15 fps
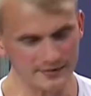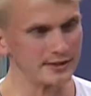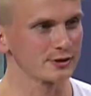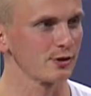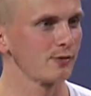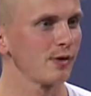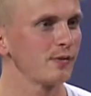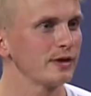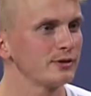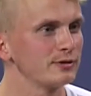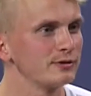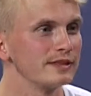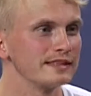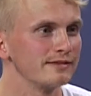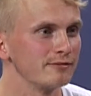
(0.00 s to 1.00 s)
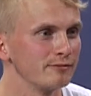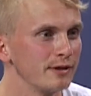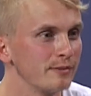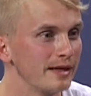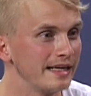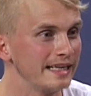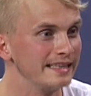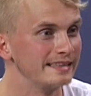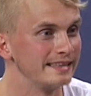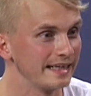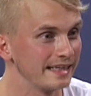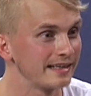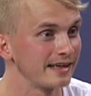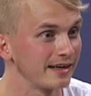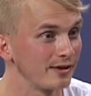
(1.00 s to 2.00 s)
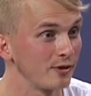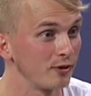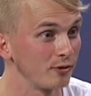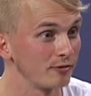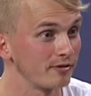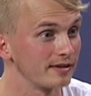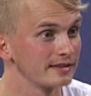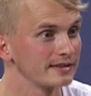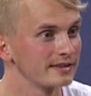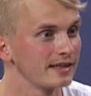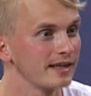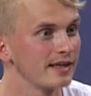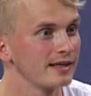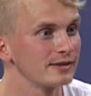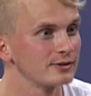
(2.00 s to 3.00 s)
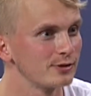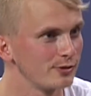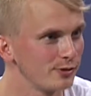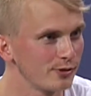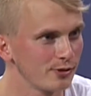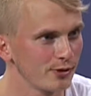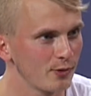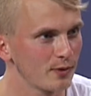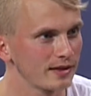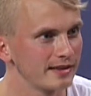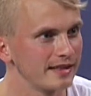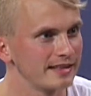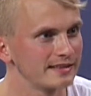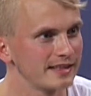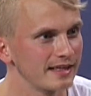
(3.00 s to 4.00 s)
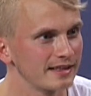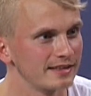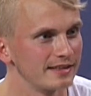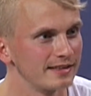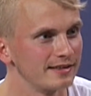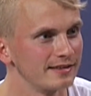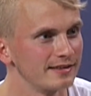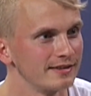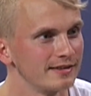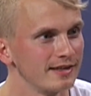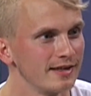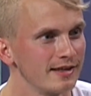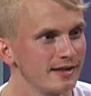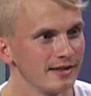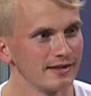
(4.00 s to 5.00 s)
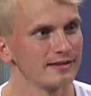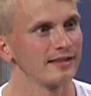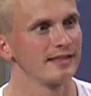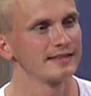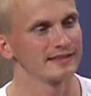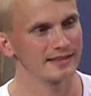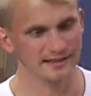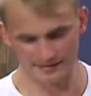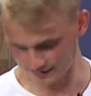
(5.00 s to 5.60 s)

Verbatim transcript: so we went to this Women in Tech yeah. conference. Yeah. So do you know what they said? Mm. They said